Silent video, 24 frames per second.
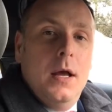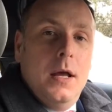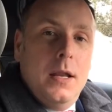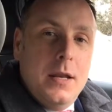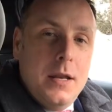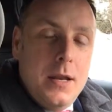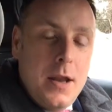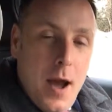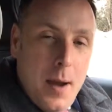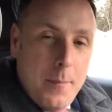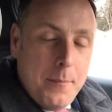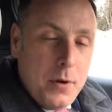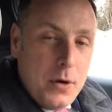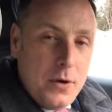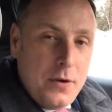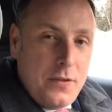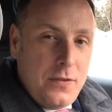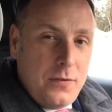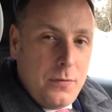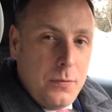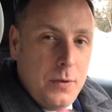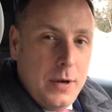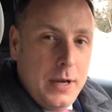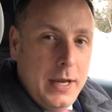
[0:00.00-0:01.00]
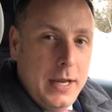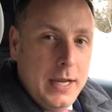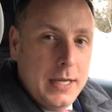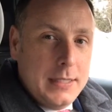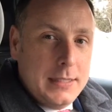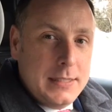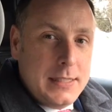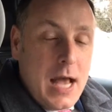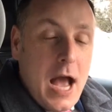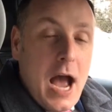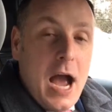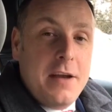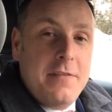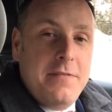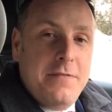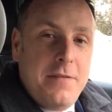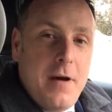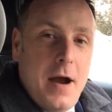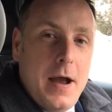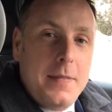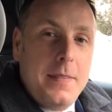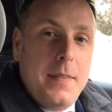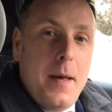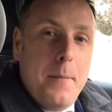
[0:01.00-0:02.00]
Number 3 is I'd
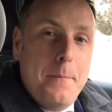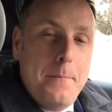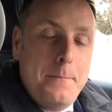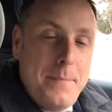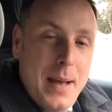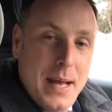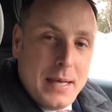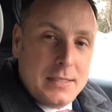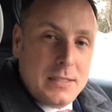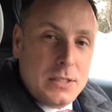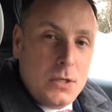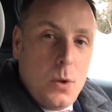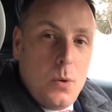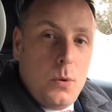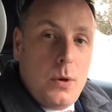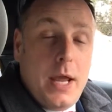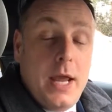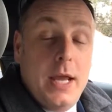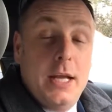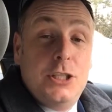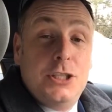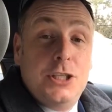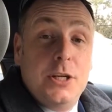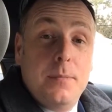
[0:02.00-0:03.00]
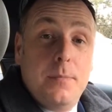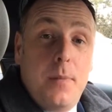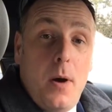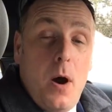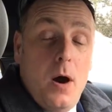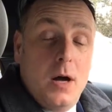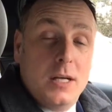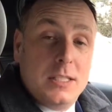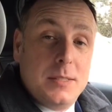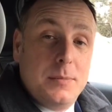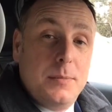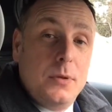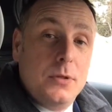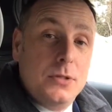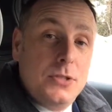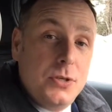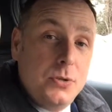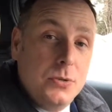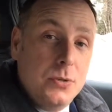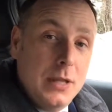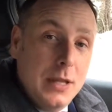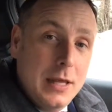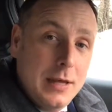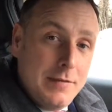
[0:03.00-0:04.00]
find the best location possible
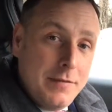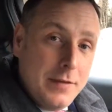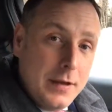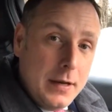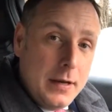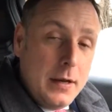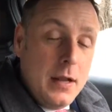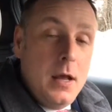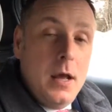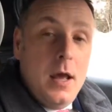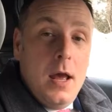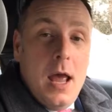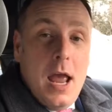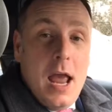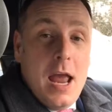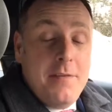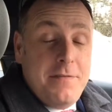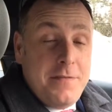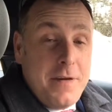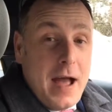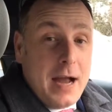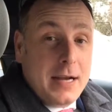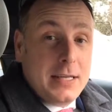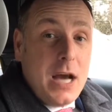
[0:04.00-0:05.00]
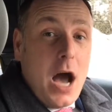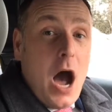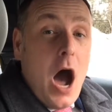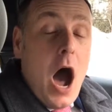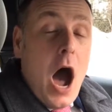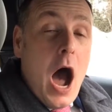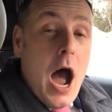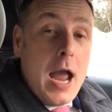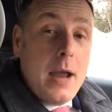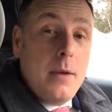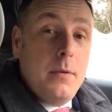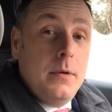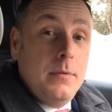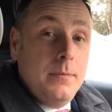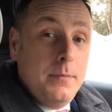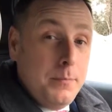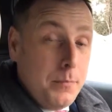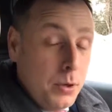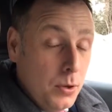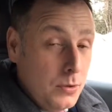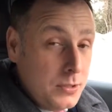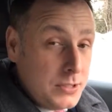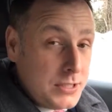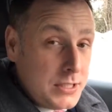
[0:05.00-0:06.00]
to live in. In fact, I
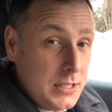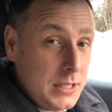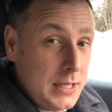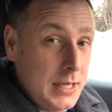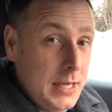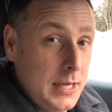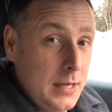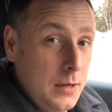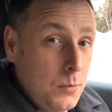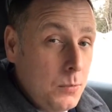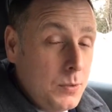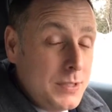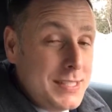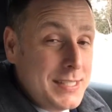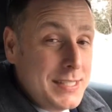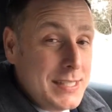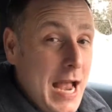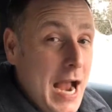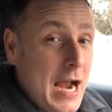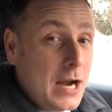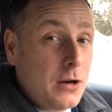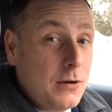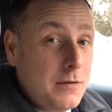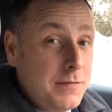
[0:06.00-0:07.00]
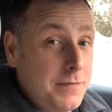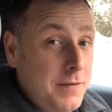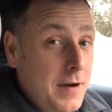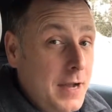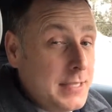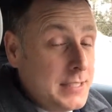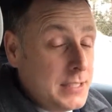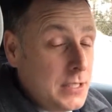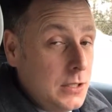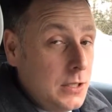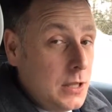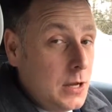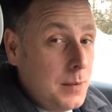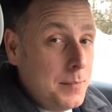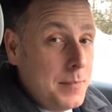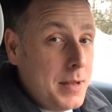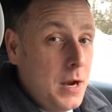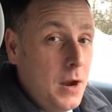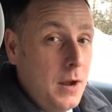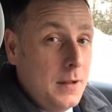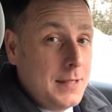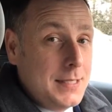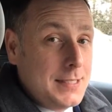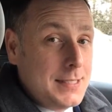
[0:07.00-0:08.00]
personally would sacrifice a little bit
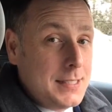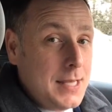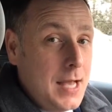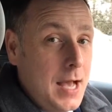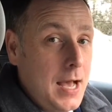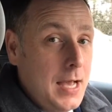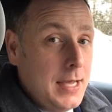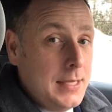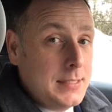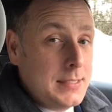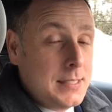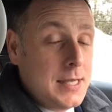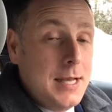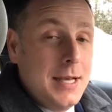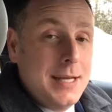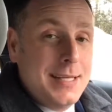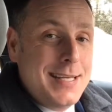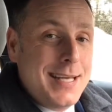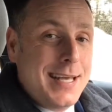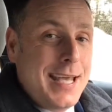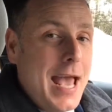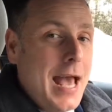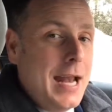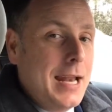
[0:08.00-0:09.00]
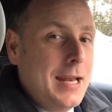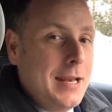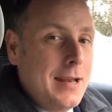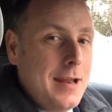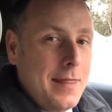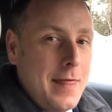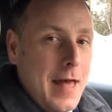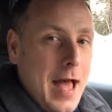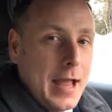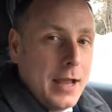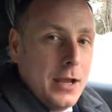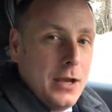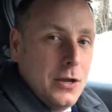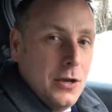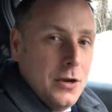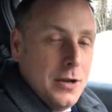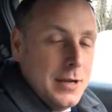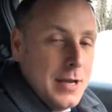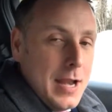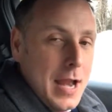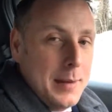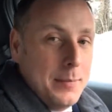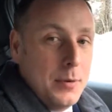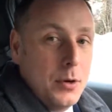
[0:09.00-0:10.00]
on the size to get into that
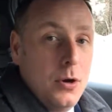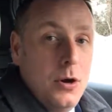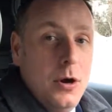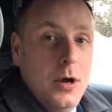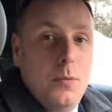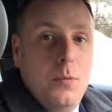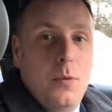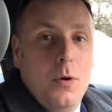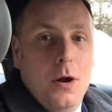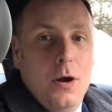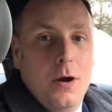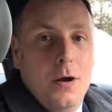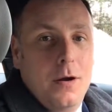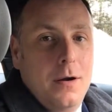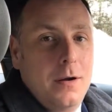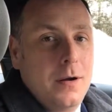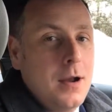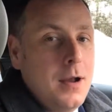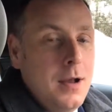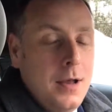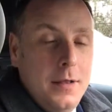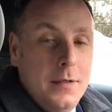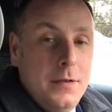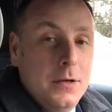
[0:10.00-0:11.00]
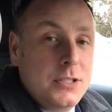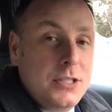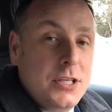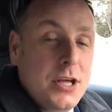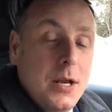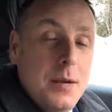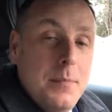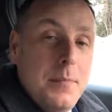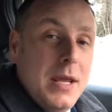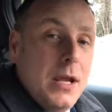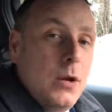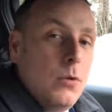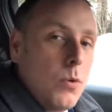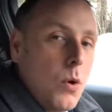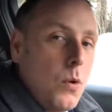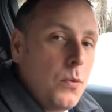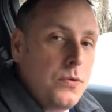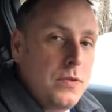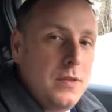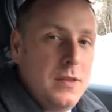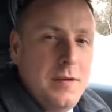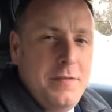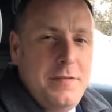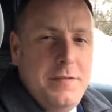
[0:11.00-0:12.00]
good neighborhood where there's going to be
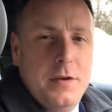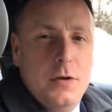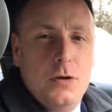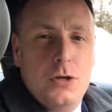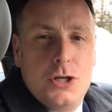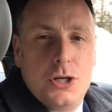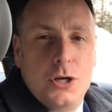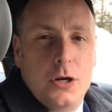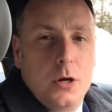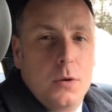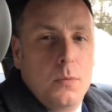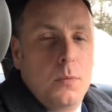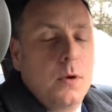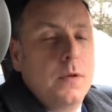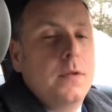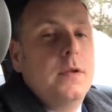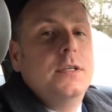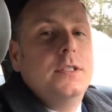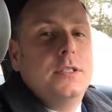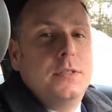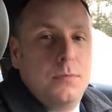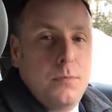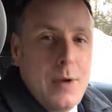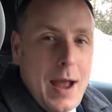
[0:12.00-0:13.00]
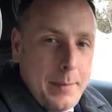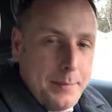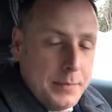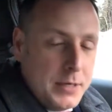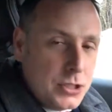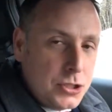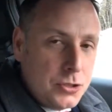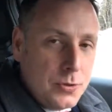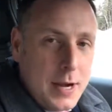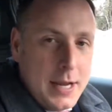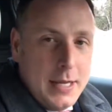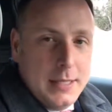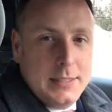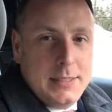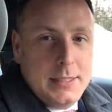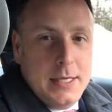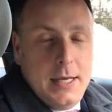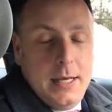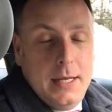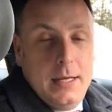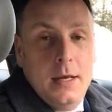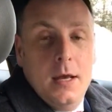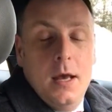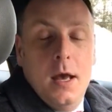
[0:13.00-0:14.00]
growth in the future, where there's rapid
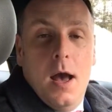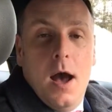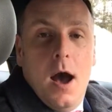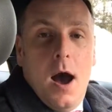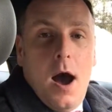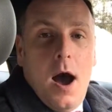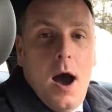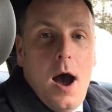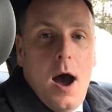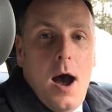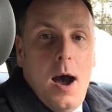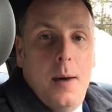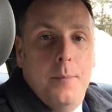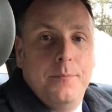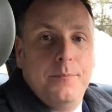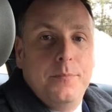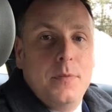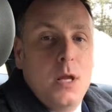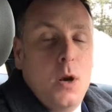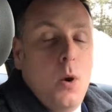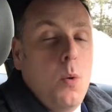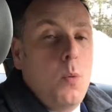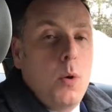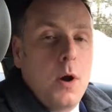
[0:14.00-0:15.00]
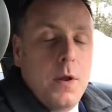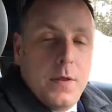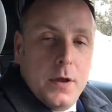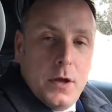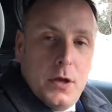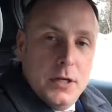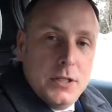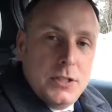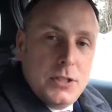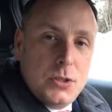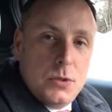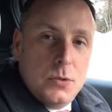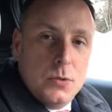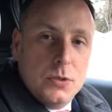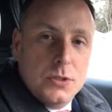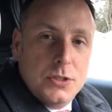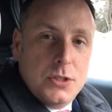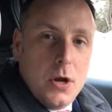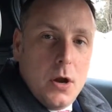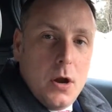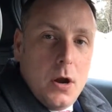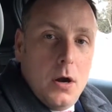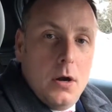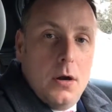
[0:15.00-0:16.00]
transit, where the good
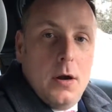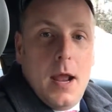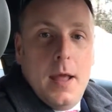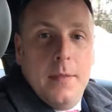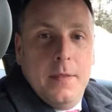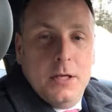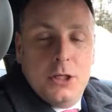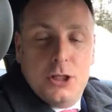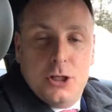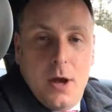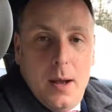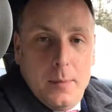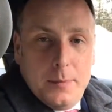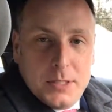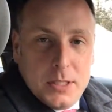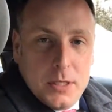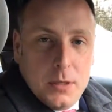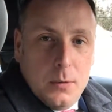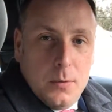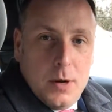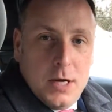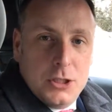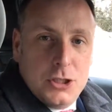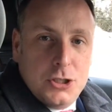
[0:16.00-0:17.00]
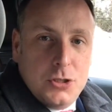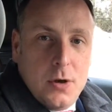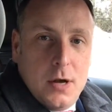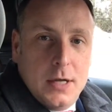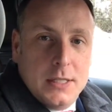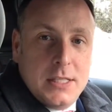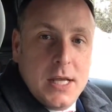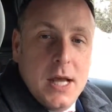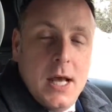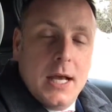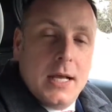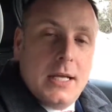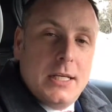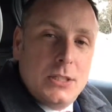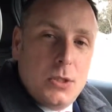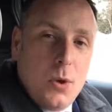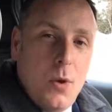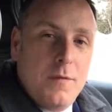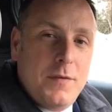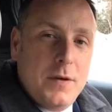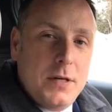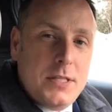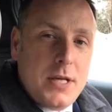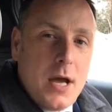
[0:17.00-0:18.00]
schools are and the shops and the restaurants. Because
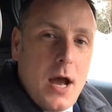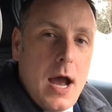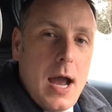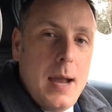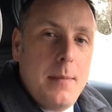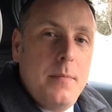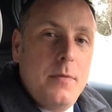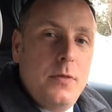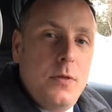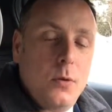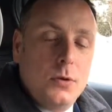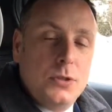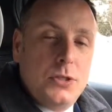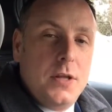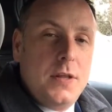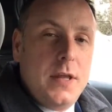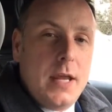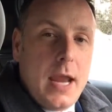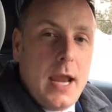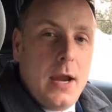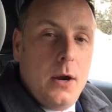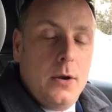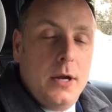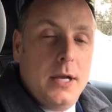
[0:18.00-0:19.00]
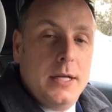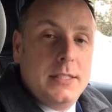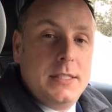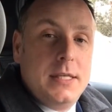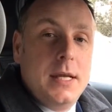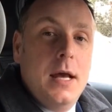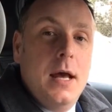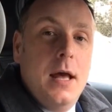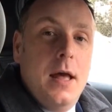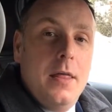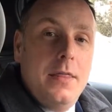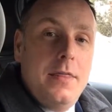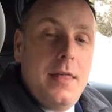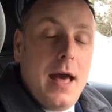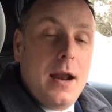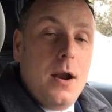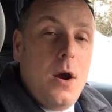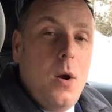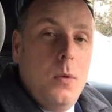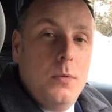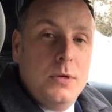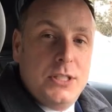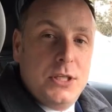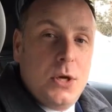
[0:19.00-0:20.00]
over time, those are the areas that
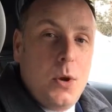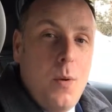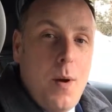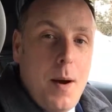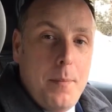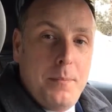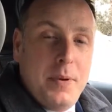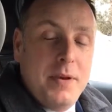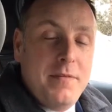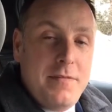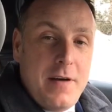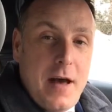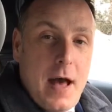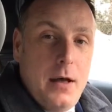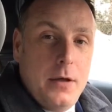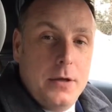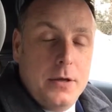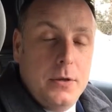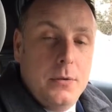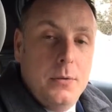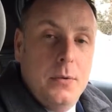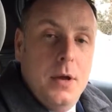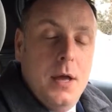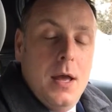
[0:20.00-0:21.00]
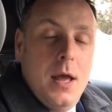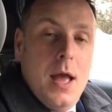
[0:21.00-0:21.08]
always go up in value.